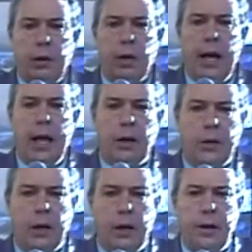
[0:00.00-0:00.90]
loud
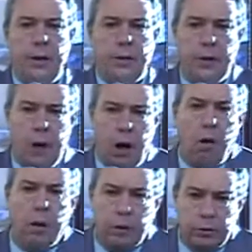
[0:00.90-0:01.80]
and clear to
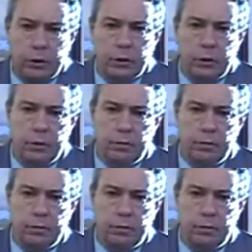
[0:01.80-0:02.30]
all of us.